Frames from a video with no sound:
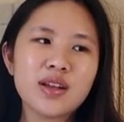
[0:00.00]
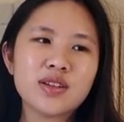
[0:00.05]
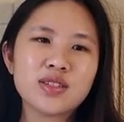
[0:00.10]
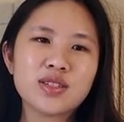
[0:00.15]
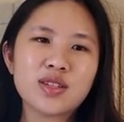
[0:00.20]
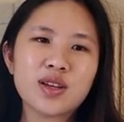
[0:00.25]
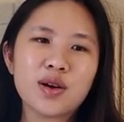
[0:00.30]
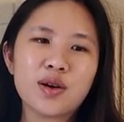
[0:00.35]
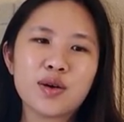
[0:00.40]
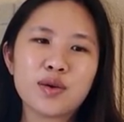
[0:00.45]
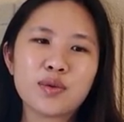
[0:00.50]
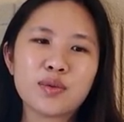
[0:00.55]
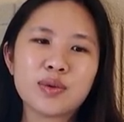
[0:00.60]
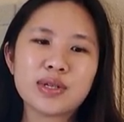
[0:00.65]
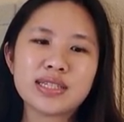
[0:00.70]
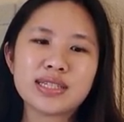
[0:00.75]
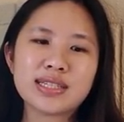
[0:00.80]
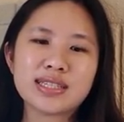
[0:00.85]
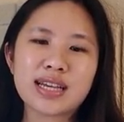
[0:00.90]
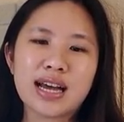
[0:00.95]
So
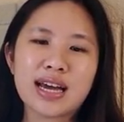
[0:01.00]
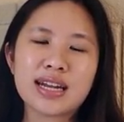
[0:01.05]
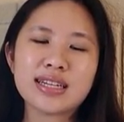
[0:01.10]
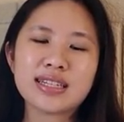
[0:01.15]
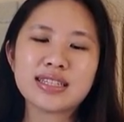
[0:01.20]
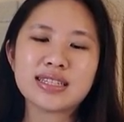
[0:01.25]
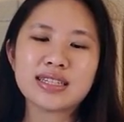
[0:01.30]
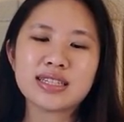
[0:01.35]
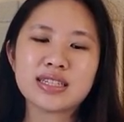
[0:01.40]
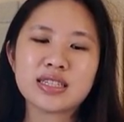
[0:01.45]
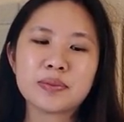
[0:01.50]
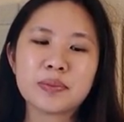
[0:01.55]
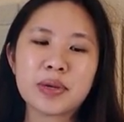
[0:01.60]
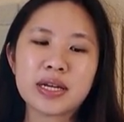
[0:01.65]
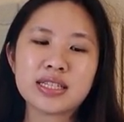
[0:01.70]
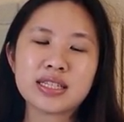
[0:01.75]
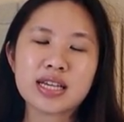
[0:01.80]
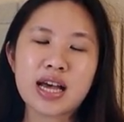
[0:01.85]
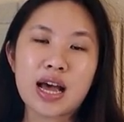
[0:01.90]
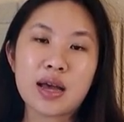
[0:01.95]
we decided to
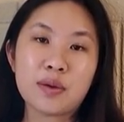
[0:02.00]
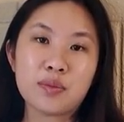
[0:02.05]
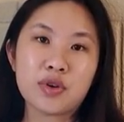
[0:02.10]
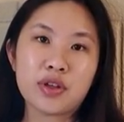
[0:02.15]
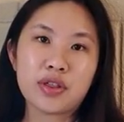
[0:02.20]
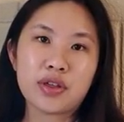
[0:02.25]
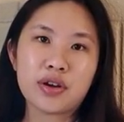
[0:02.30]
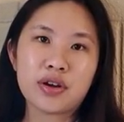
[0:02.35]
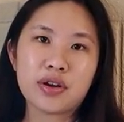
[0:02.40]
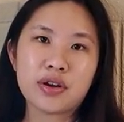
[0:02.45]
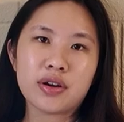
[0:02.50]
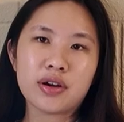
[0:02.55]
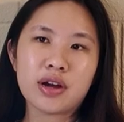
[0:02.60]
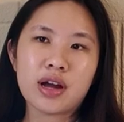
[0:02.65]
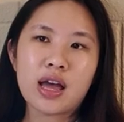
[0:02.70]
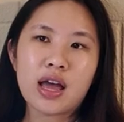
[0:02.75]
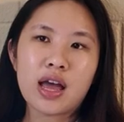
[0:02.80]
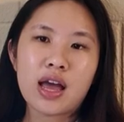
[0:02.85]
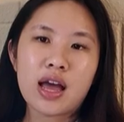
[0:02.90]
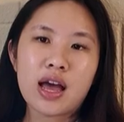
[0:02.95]
spend time with her
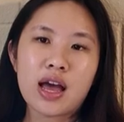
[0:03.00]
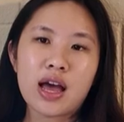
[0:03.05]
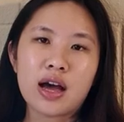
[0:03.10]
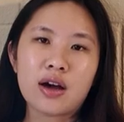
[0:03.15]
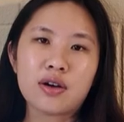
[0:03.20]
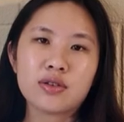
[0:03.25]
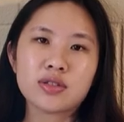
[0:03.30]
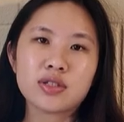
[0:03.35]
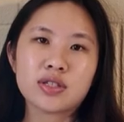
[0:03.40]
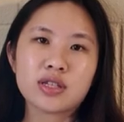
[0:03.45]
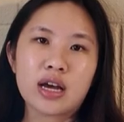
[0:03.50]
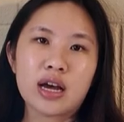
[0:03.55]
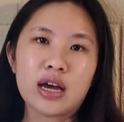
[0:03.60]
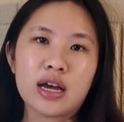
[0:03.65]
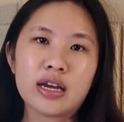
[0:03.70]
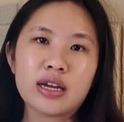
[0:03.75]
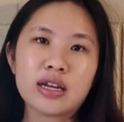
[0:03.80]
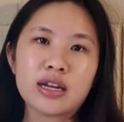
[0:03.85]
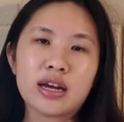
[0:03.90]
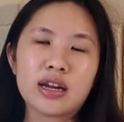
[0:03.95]

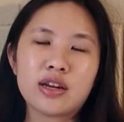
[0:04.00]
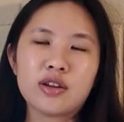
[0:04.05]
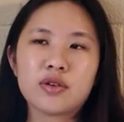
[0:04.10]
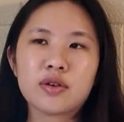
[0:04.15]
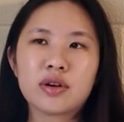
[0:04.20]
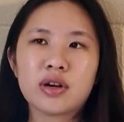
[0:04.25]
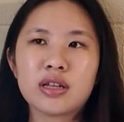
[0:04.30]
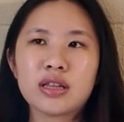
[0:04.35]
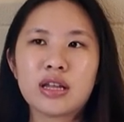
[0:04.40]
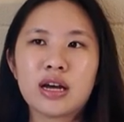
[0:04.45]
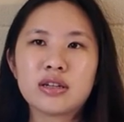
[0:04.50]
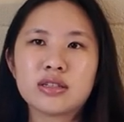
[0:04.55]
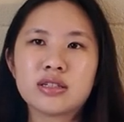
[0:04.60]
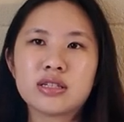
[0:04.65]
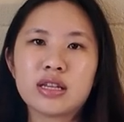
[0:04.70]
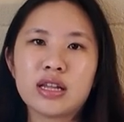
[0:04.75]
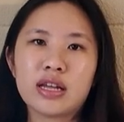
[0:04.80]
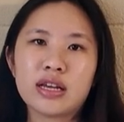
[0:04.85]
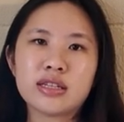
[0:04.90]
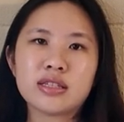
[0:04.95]
outside and you're allowed
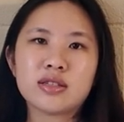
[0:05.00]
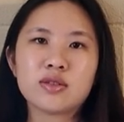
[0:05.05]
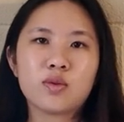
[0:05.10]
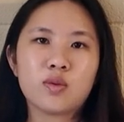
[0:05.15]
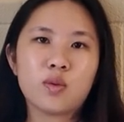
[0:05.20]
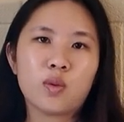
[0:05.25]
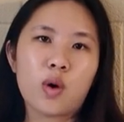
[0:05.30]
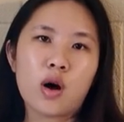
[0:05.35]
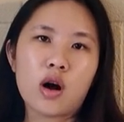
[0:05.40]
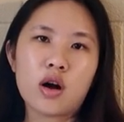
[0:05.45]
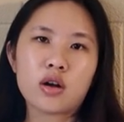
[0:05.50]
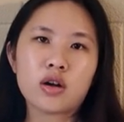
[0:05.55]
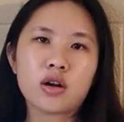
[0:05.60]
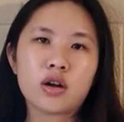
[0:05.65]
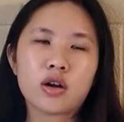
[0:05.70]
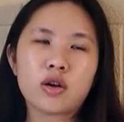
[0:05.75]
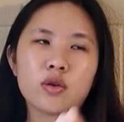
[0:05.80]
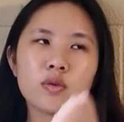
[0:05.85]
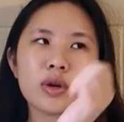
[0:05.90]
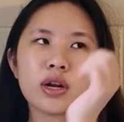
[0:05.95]
to like walk
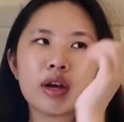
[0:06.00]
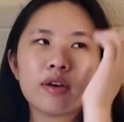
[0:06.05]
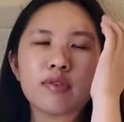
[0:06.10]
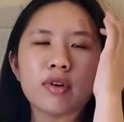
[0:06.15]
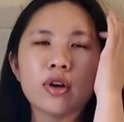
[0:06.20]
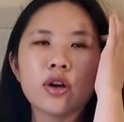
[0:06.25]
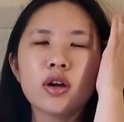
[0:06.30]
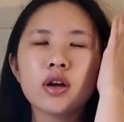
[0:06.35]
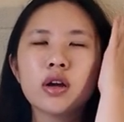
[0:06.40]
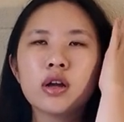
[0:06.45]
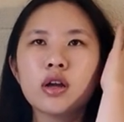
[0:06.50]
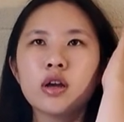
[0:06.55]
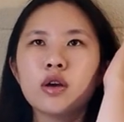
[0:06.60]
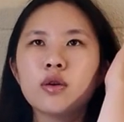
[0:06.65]
her whatever.